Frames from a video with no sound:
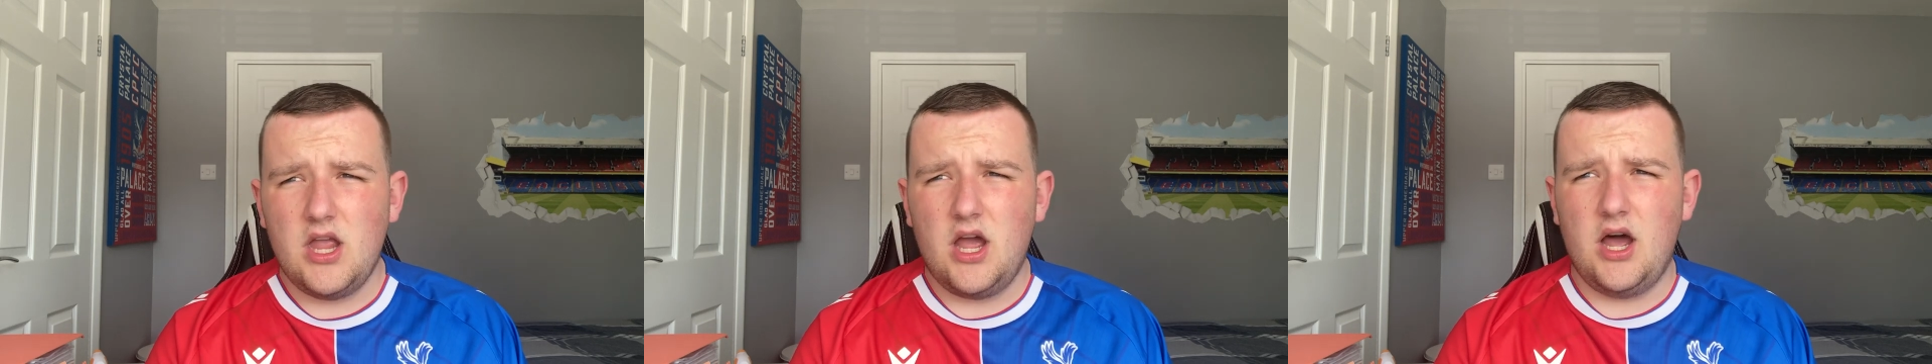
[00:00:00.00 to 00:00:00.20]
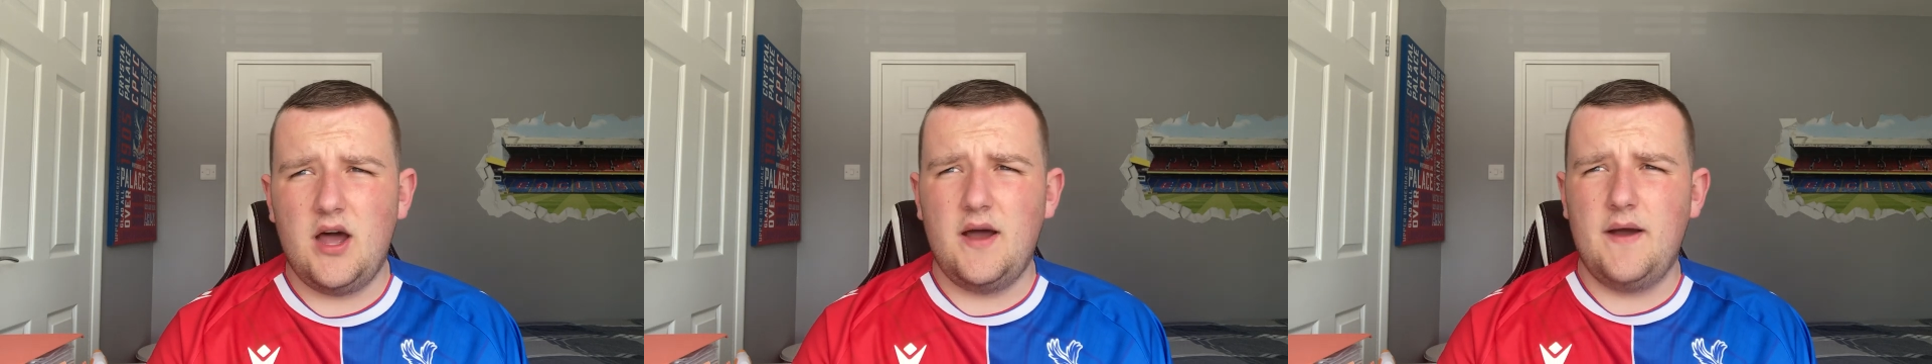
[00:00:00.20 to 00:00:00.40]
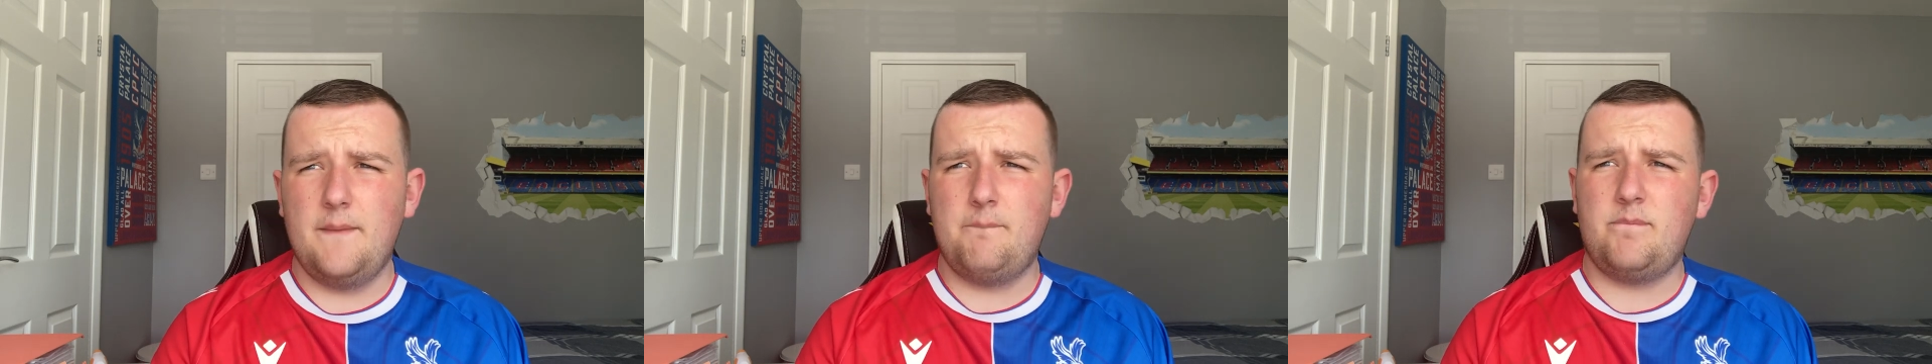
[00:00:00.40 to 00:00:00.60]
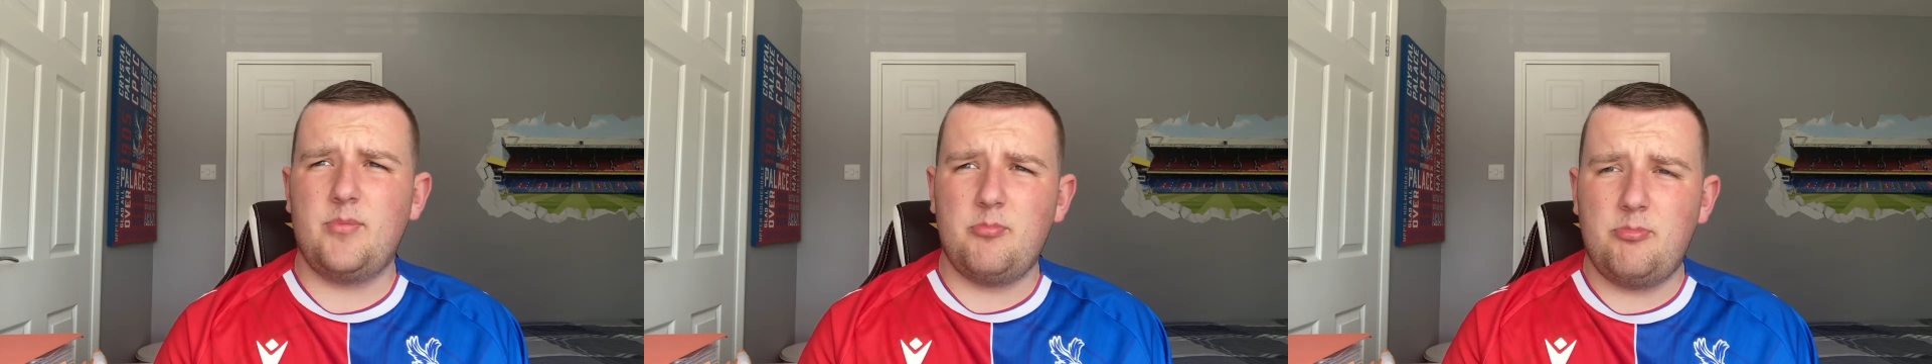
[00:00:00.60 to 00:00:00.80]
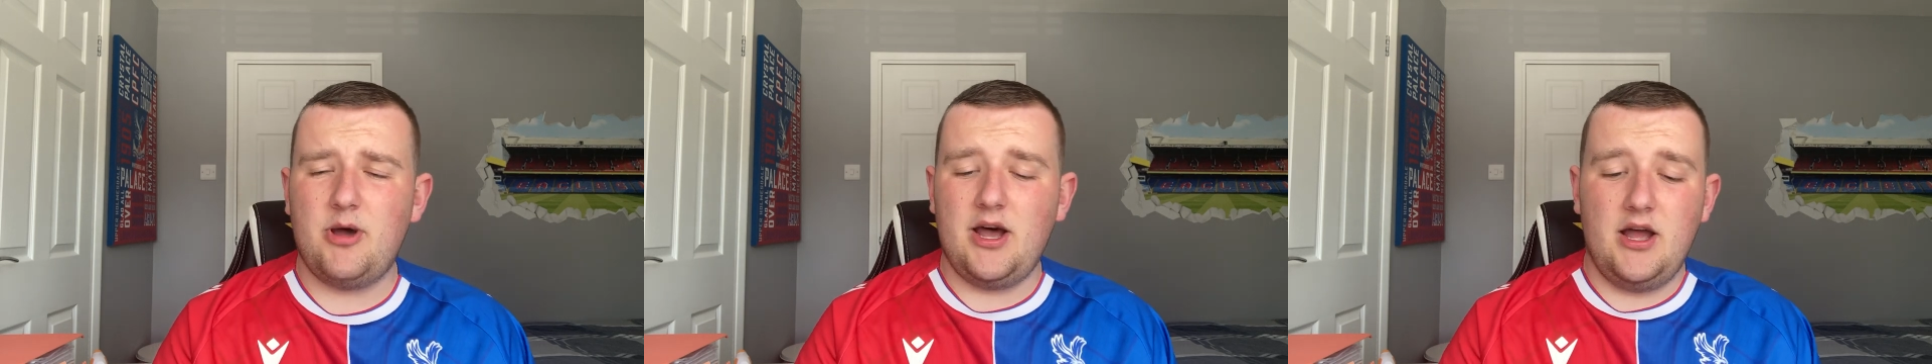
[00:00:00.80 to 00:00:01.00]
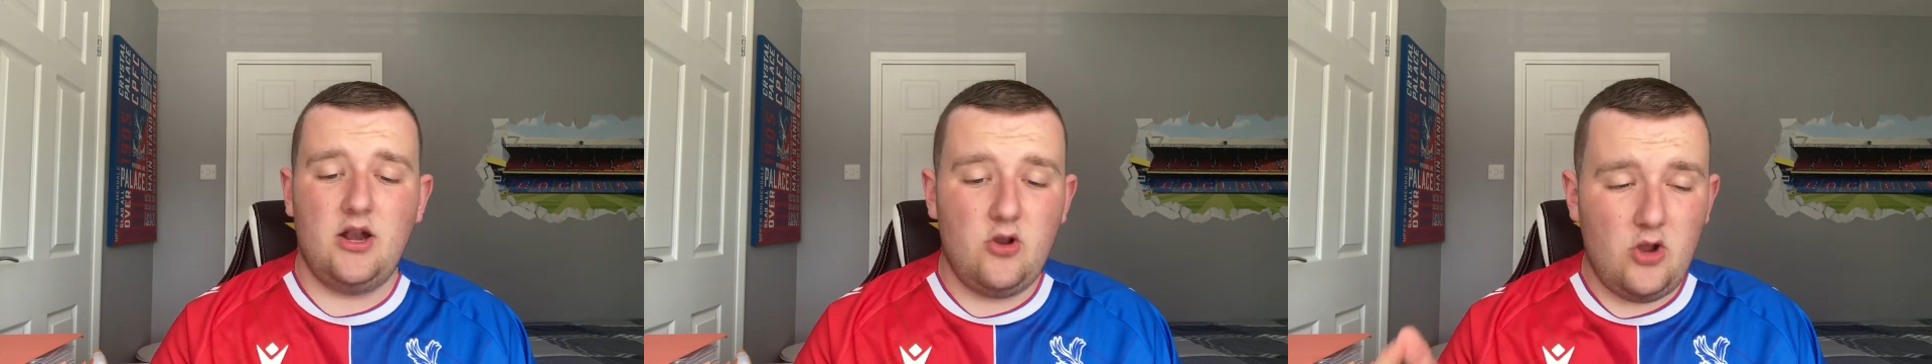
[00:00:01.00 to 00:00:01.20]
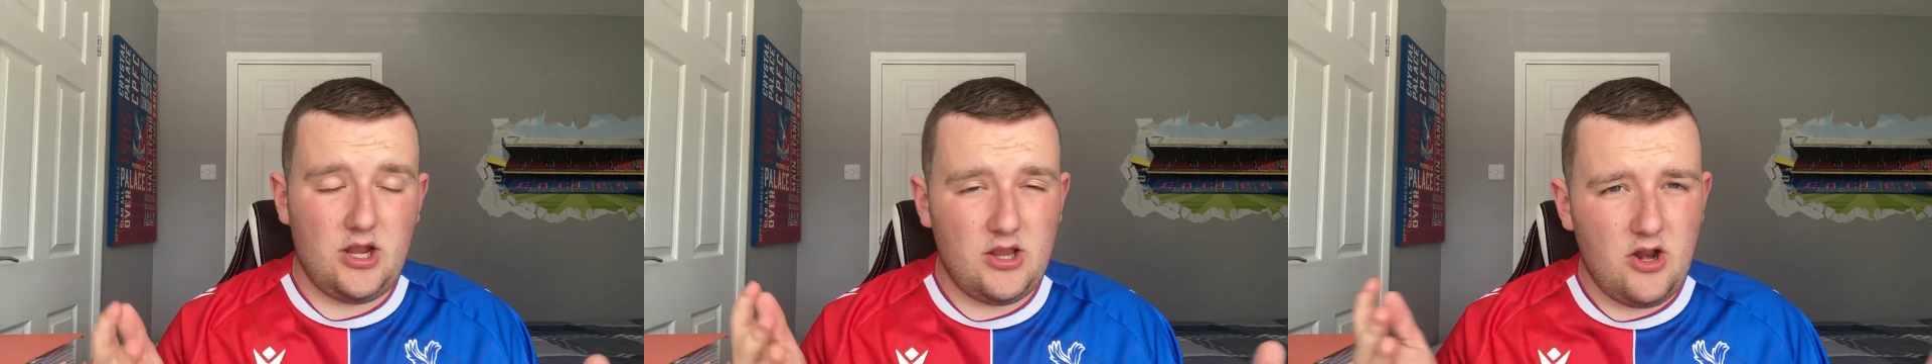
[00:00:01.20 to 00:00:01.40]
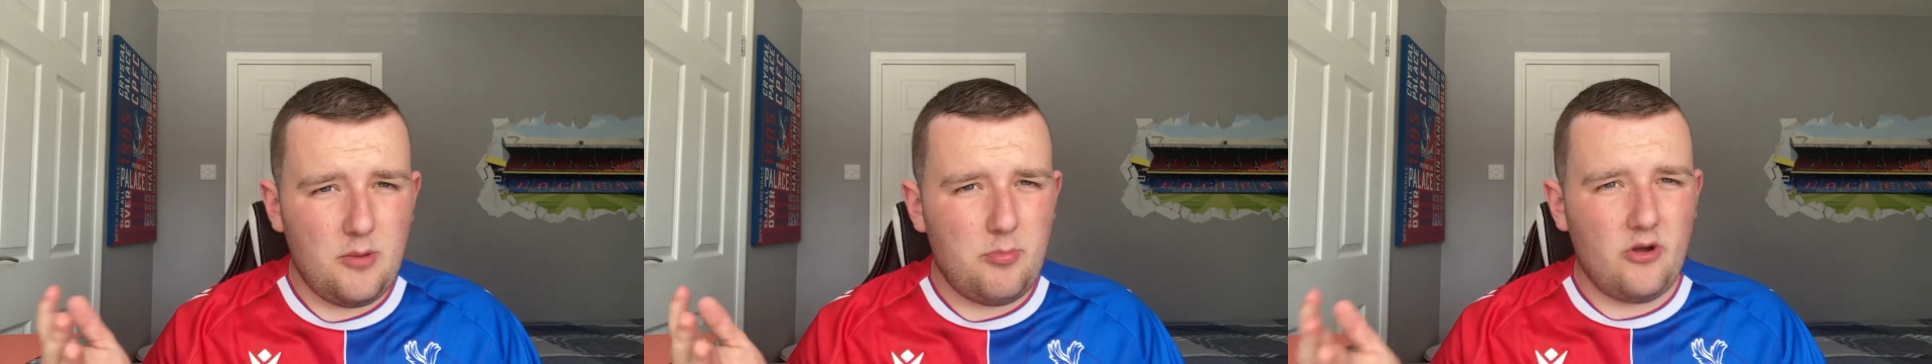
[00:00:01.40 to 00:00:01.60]
Um, but looking
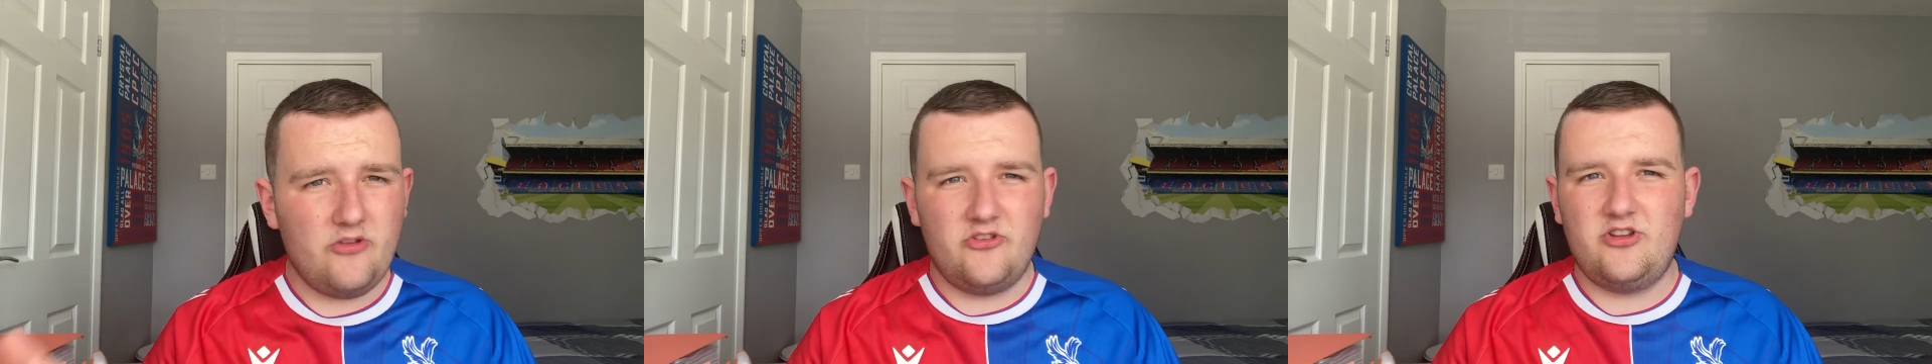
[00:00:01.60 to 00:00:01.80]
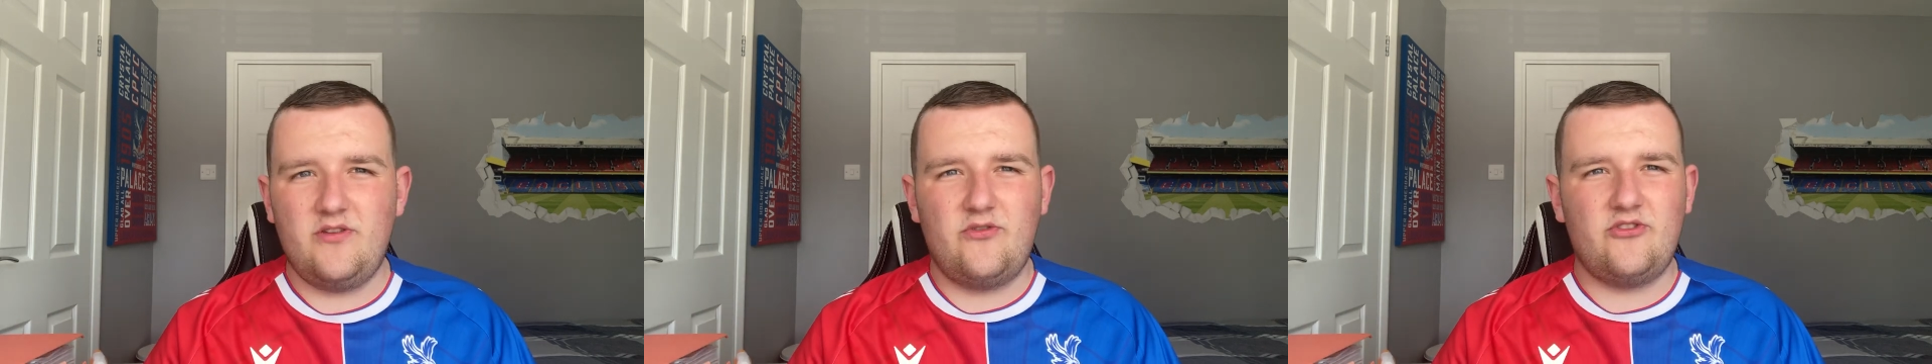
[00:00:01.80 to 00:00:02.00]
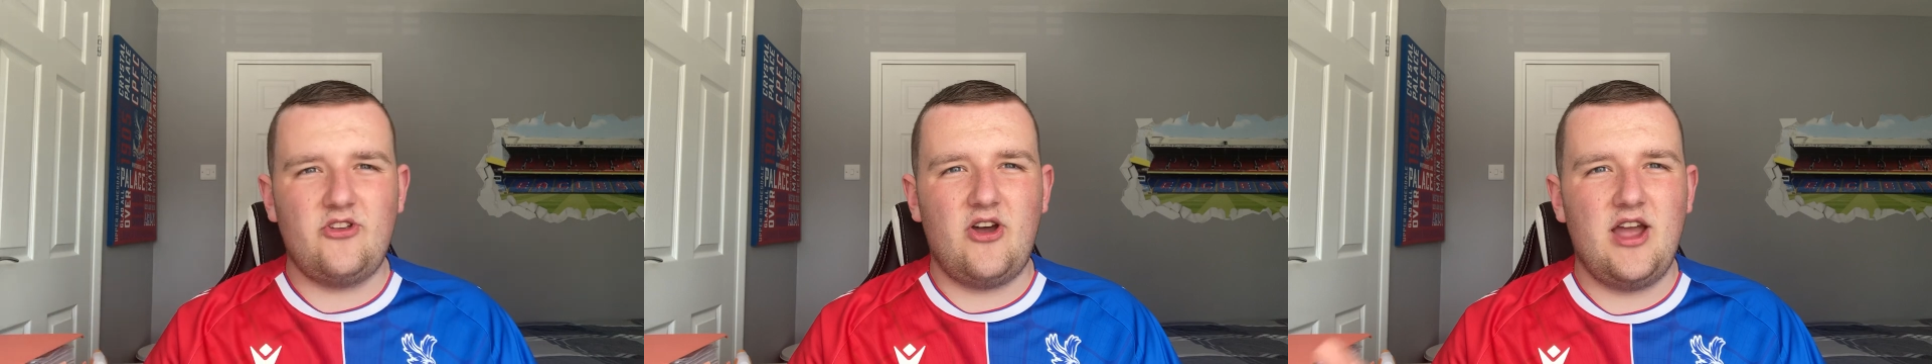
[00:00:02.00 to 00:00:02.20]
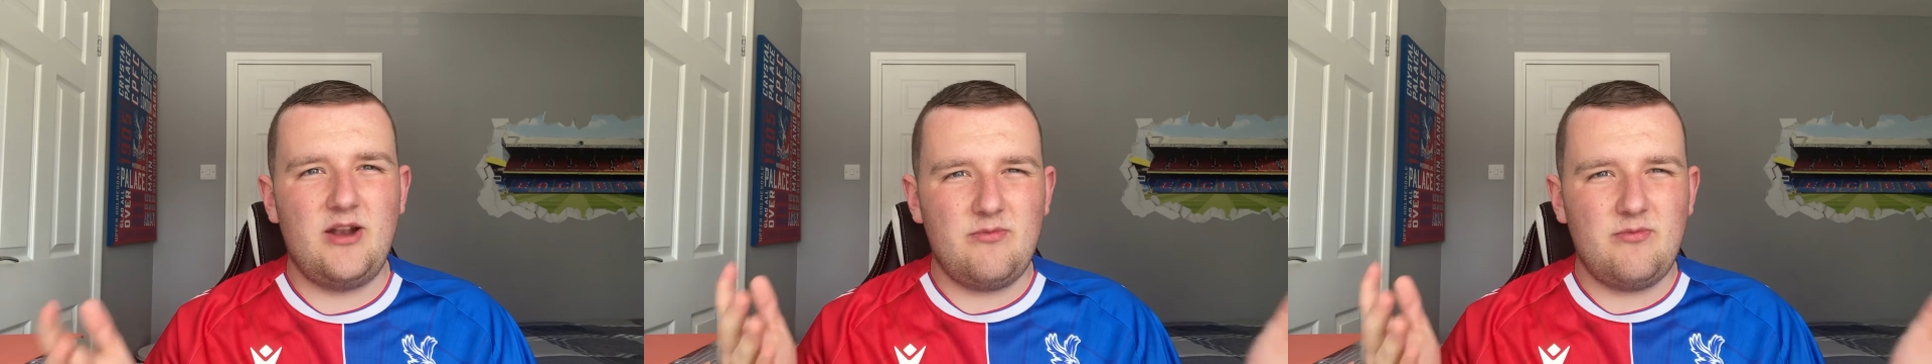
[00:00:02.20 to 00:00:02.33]
at the positive side,